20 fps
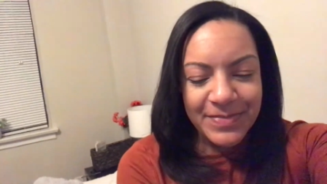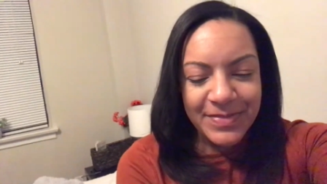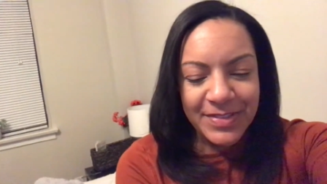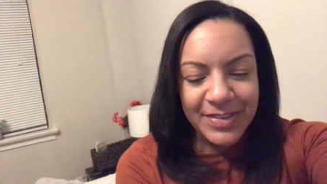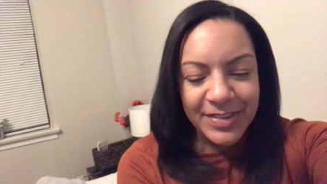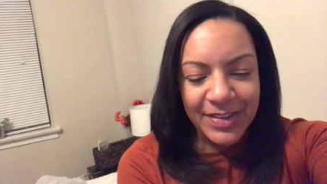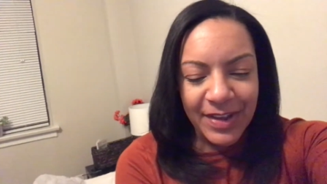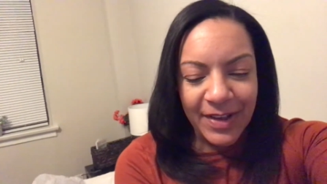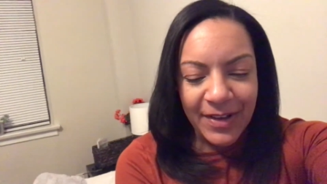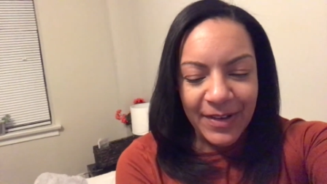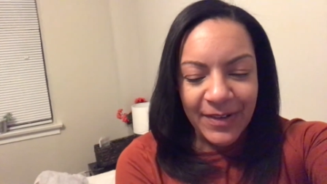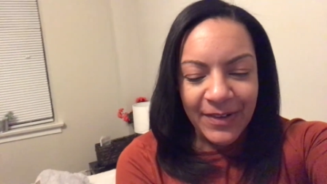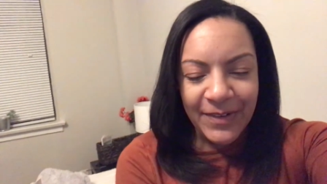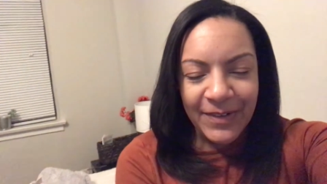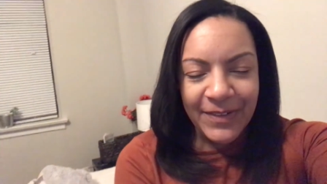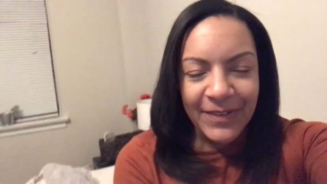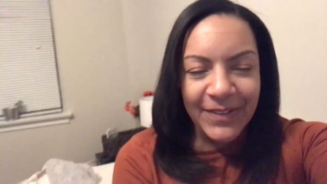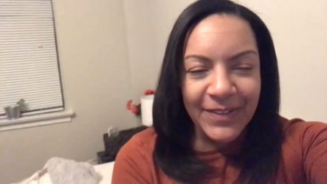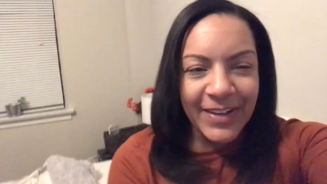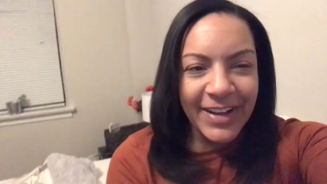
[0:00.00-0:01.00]

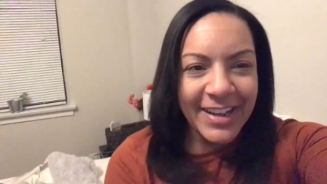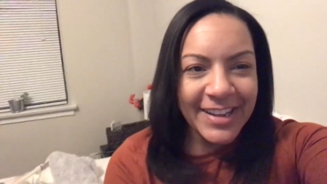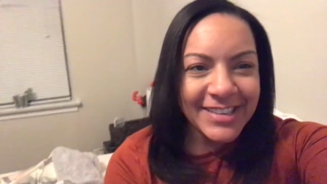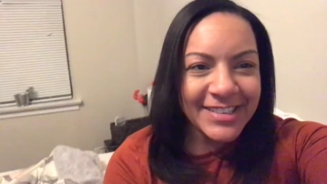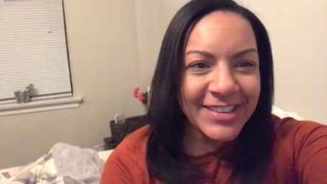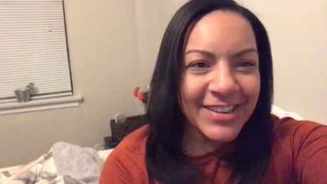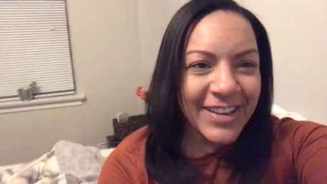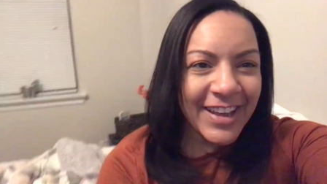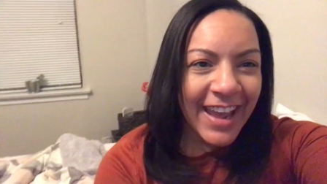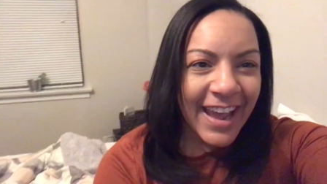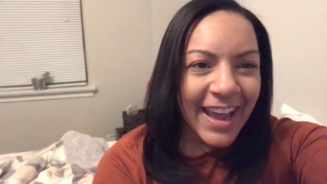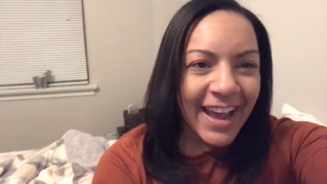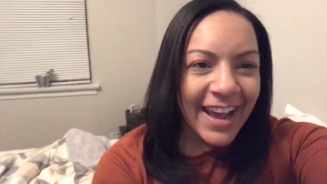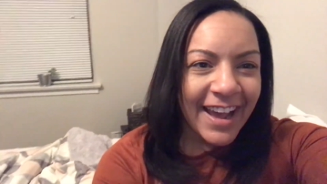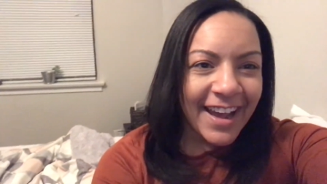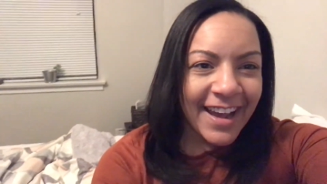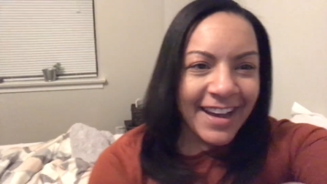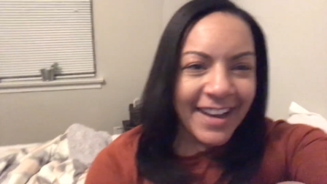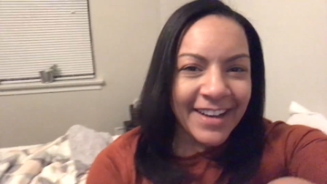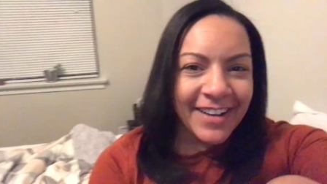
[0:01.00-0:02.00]
So yeah,
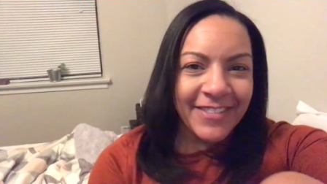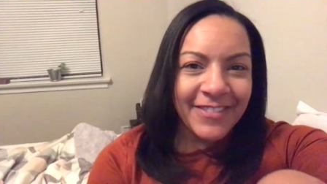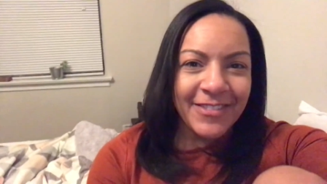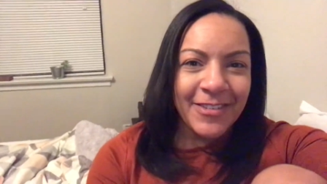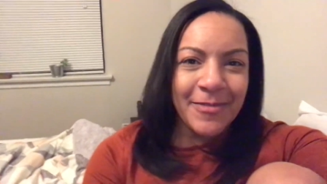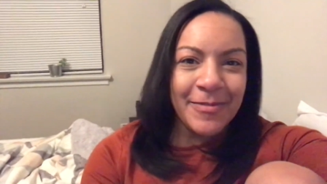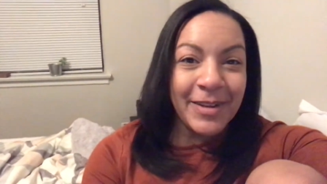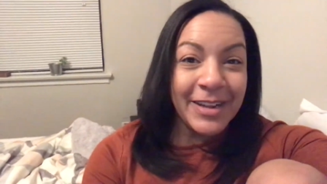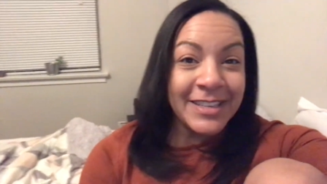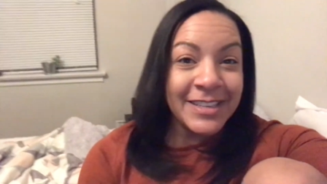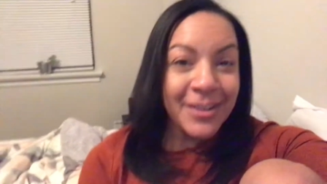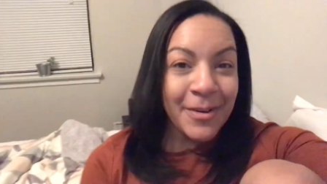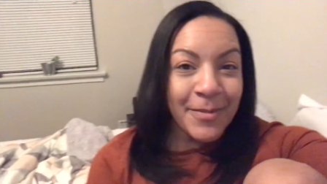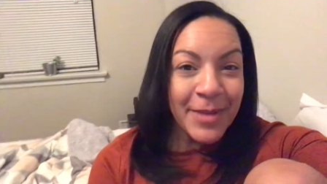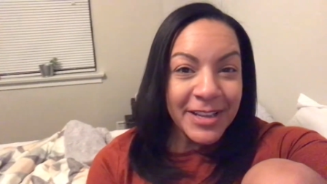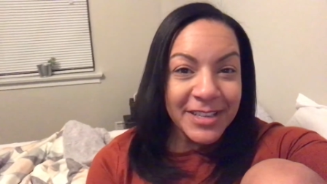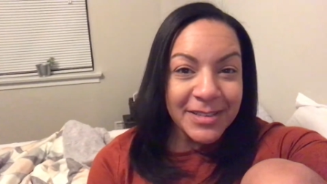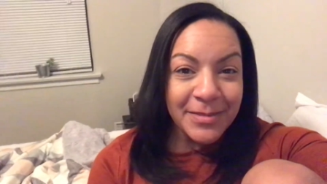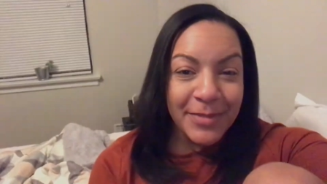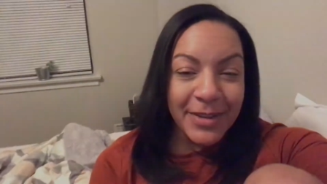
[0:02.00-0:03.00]
I'm about to go make some